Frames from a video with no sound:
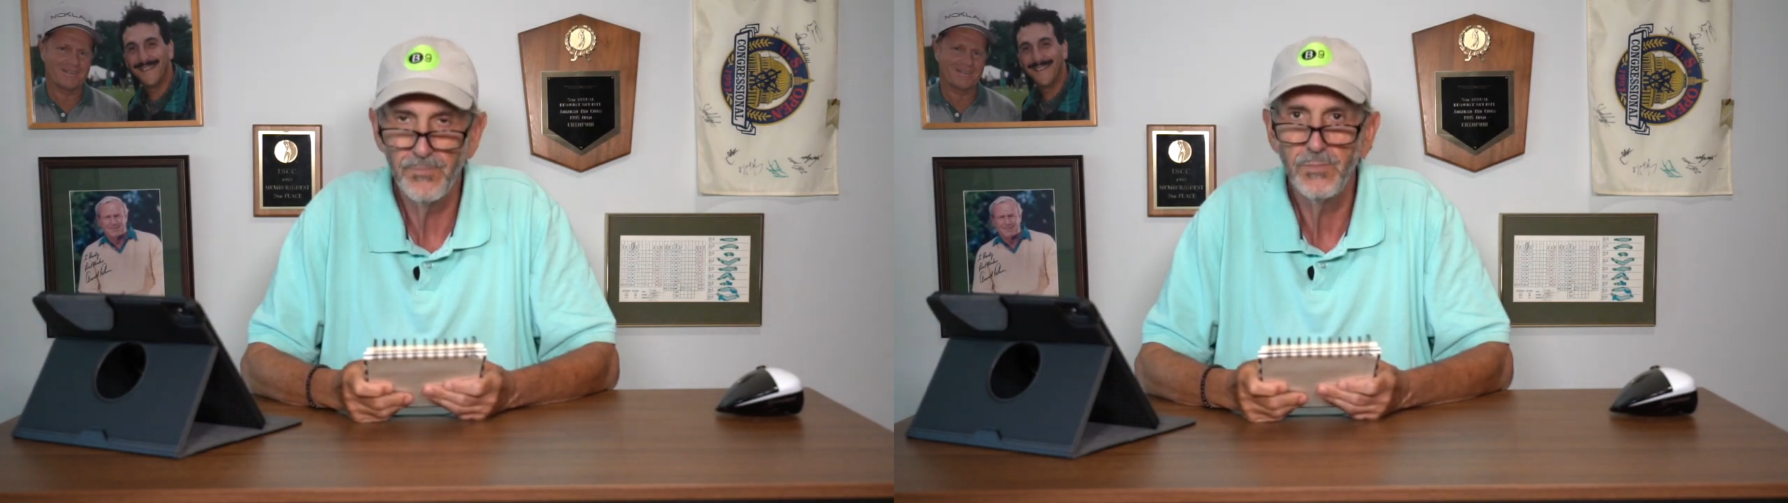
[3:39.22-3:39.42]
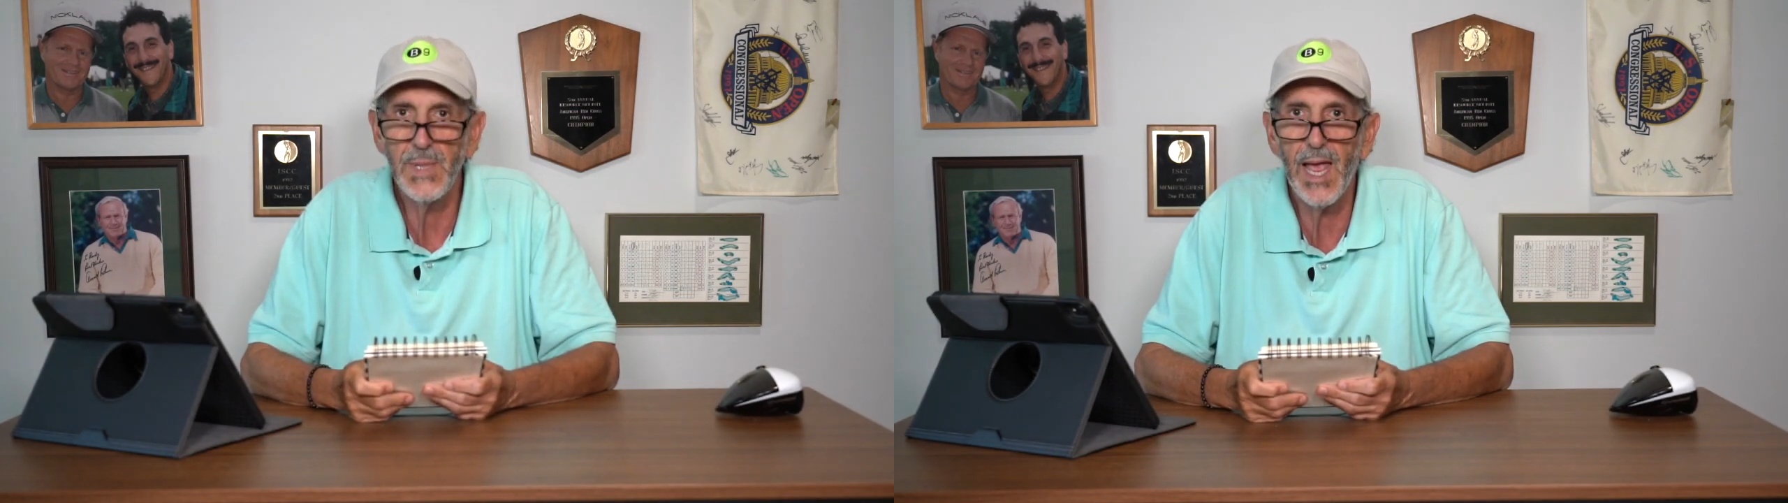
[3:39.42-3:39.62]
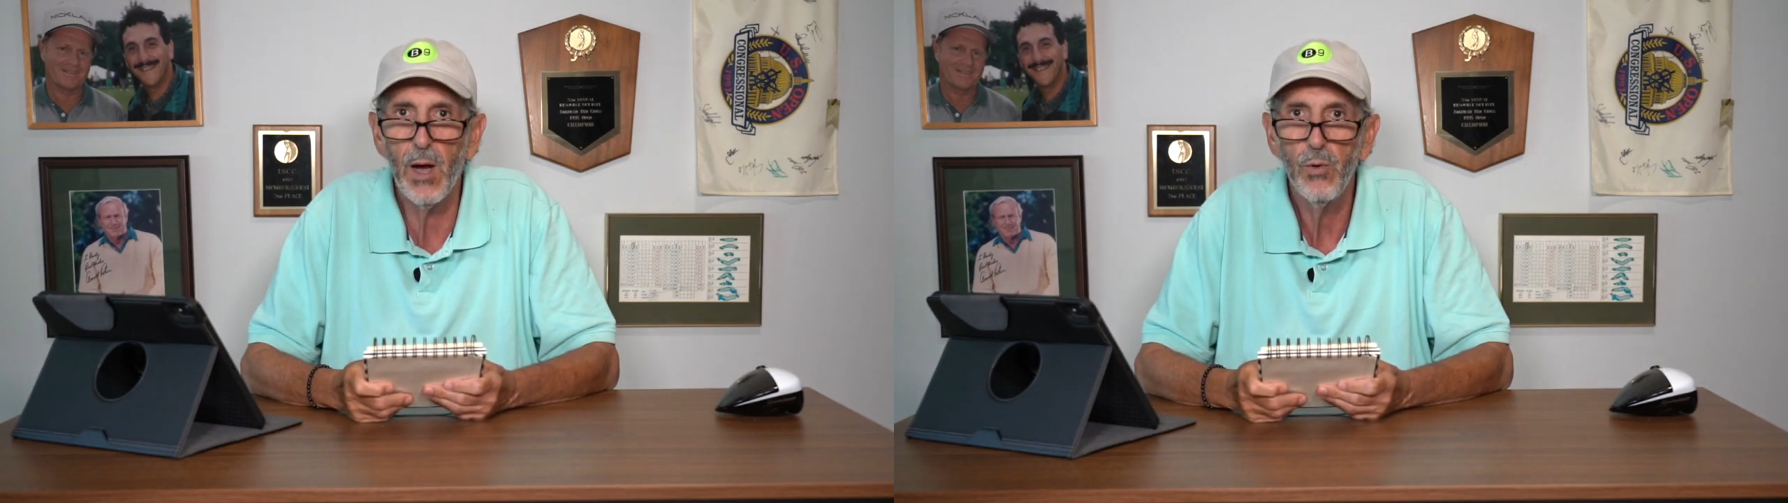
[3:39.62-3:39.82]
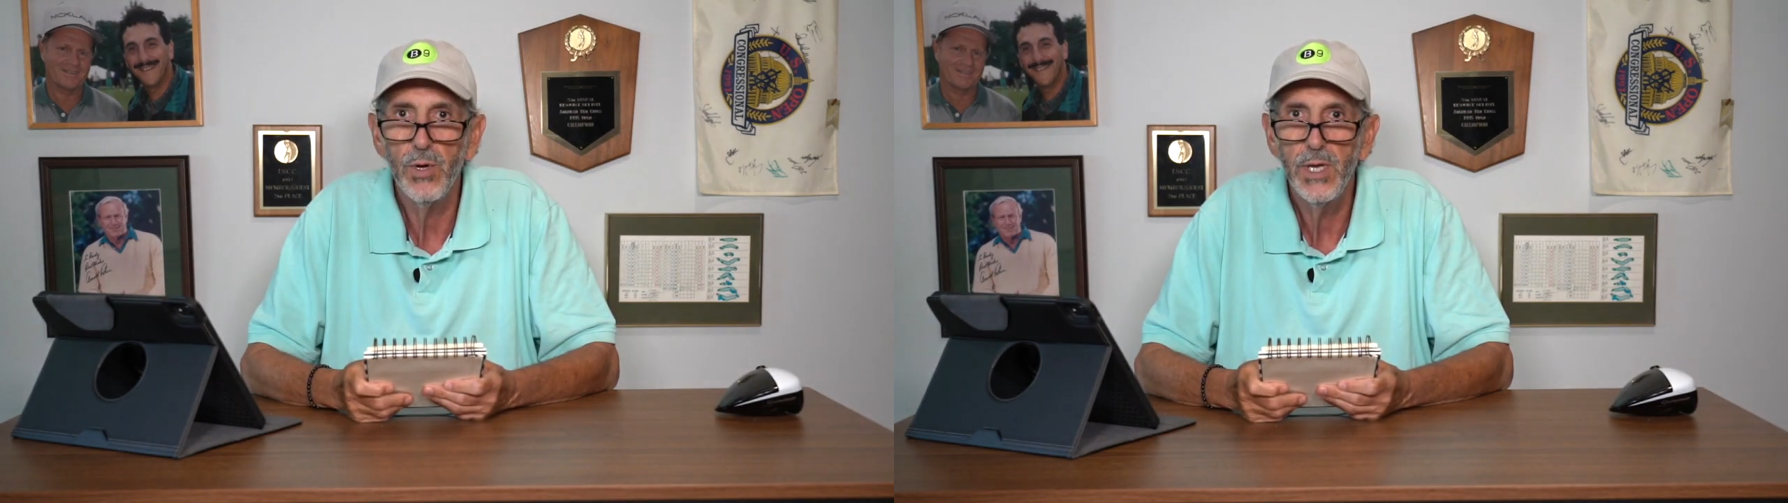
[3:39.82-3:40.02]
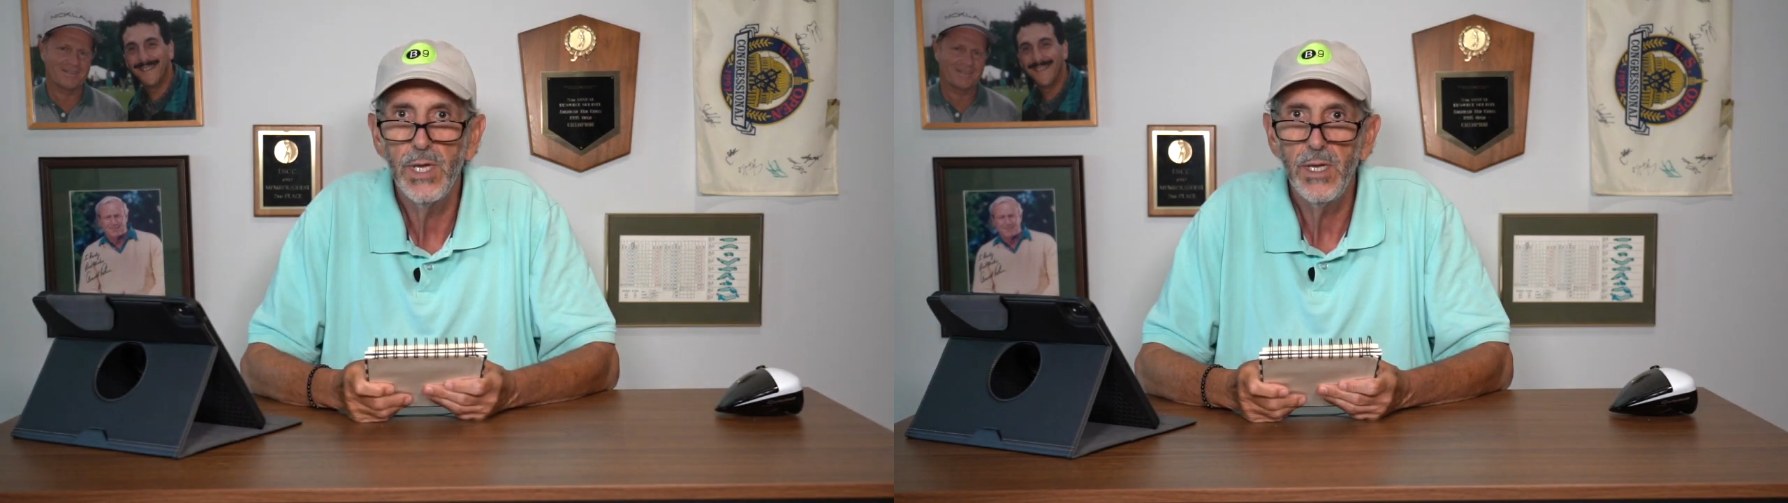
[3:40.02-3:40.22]
Now,
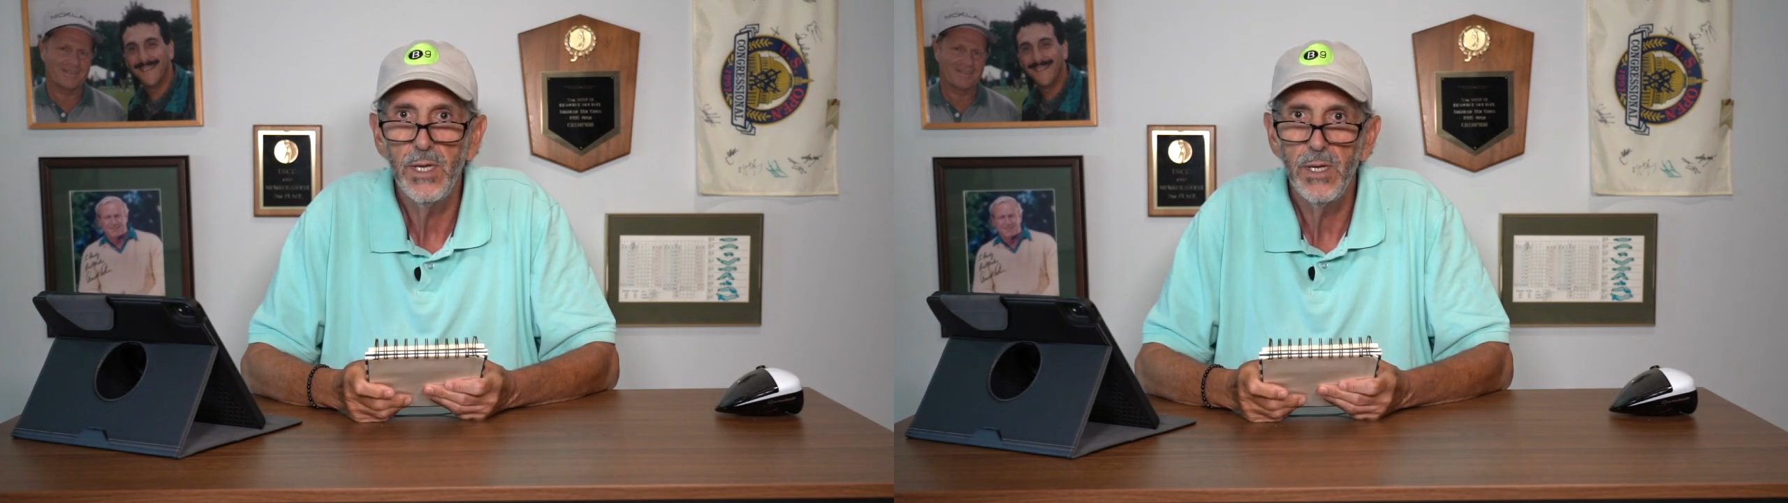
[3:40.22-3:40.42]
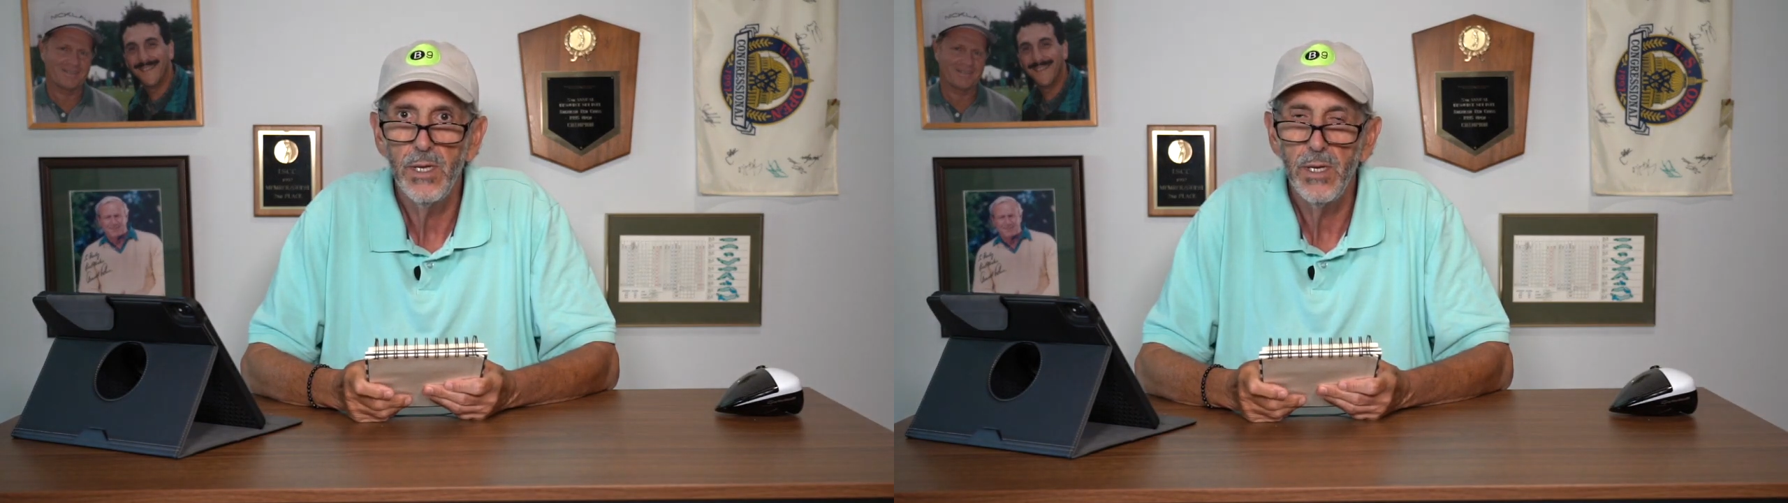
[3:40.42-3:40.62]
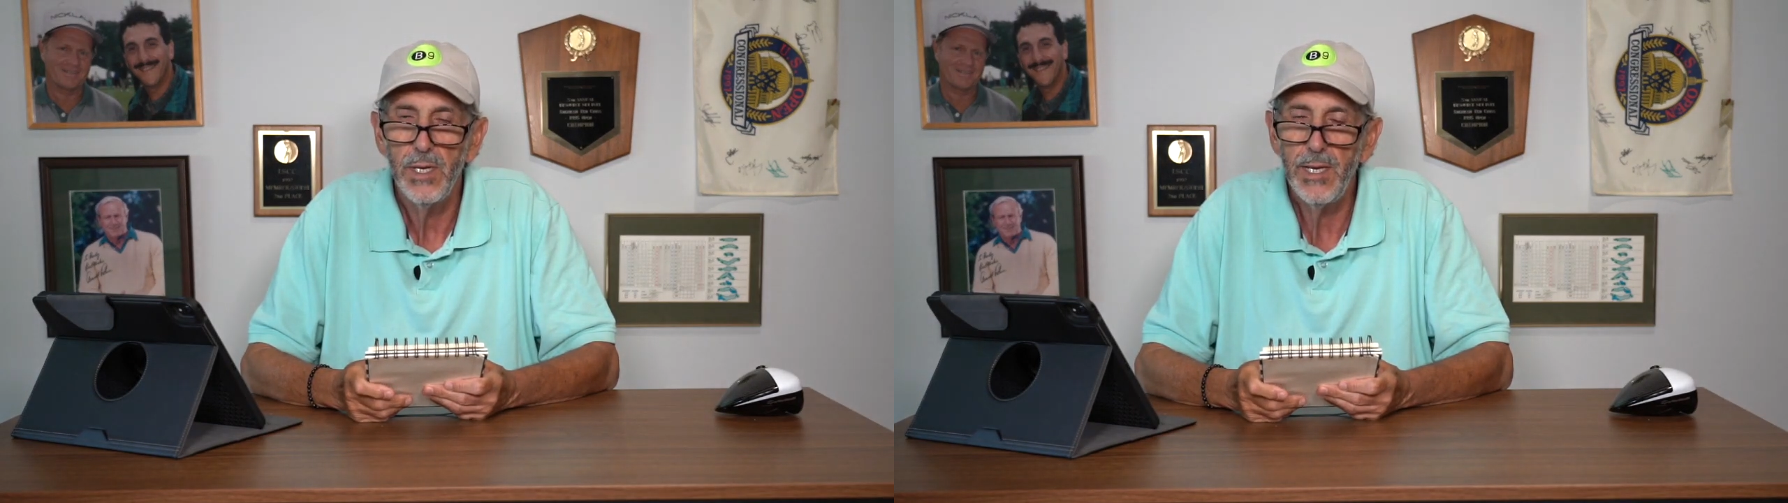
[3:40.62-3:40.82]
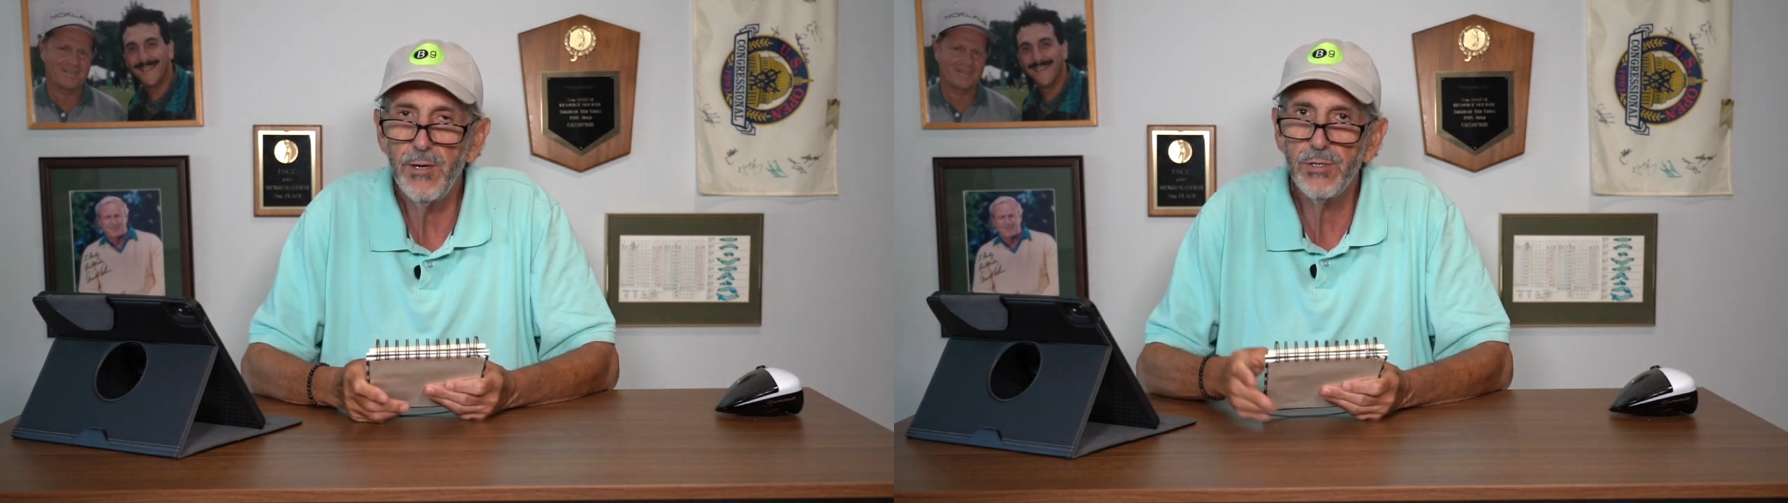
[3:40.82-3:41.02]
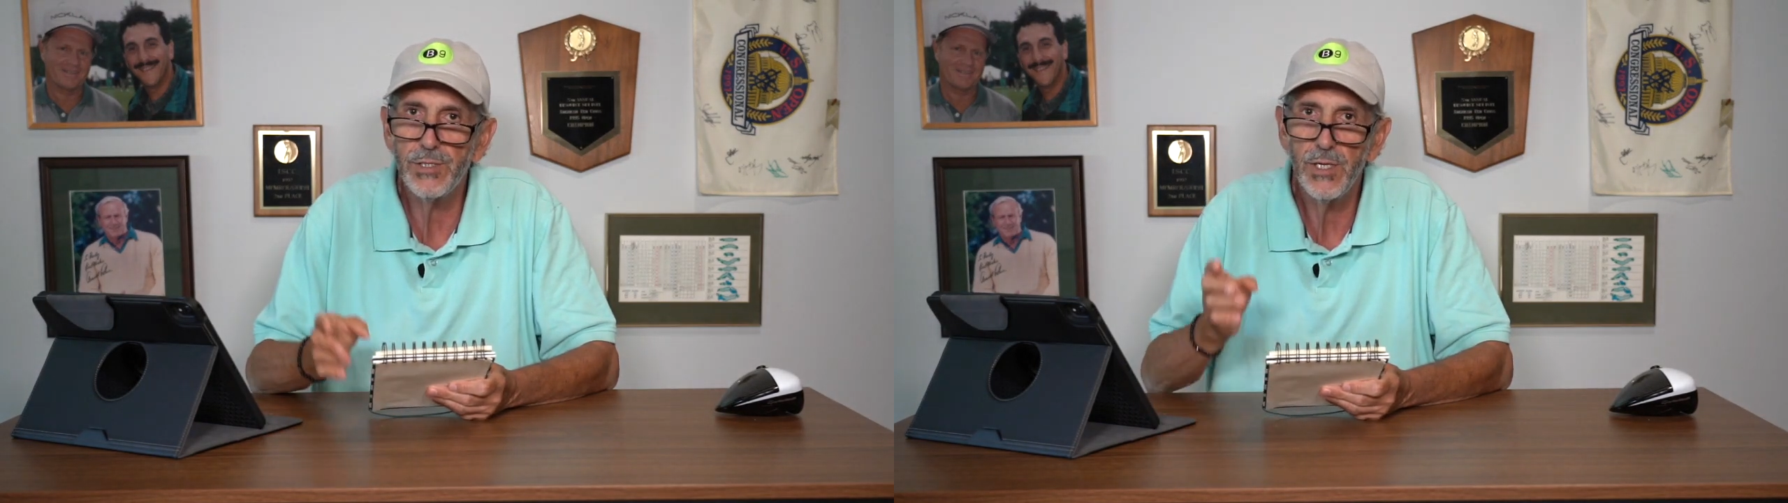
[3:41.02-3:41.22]

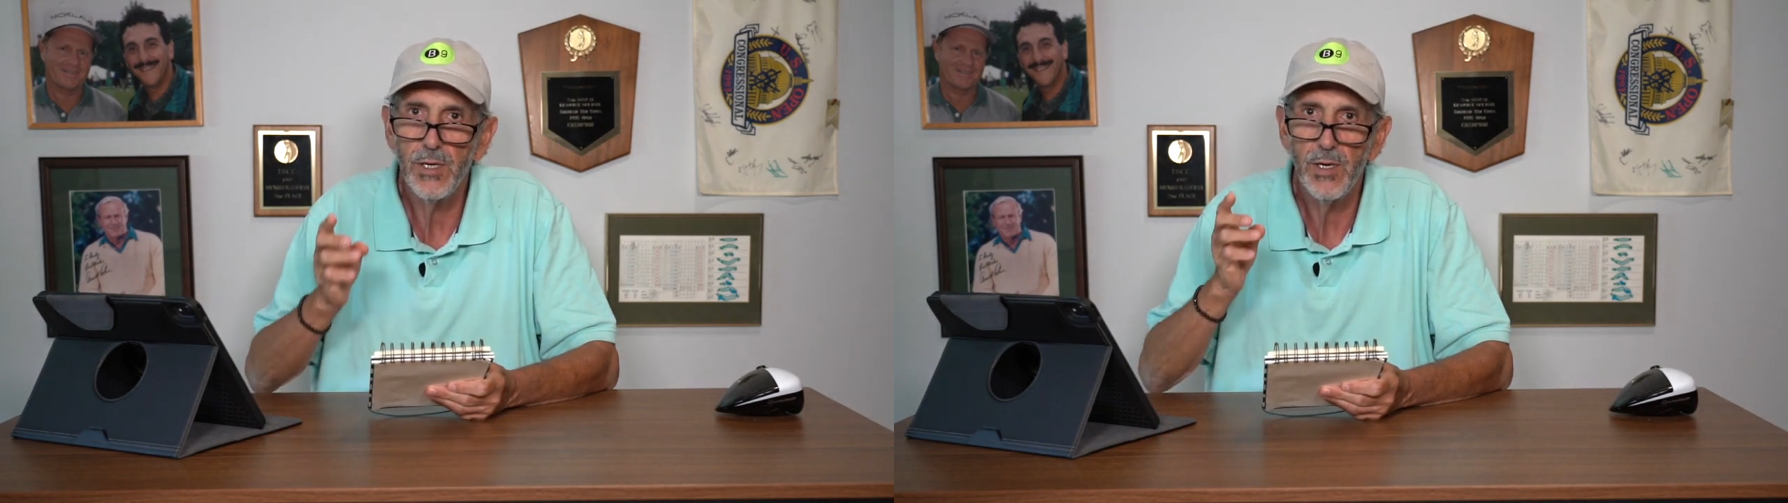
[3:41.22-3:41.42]
here's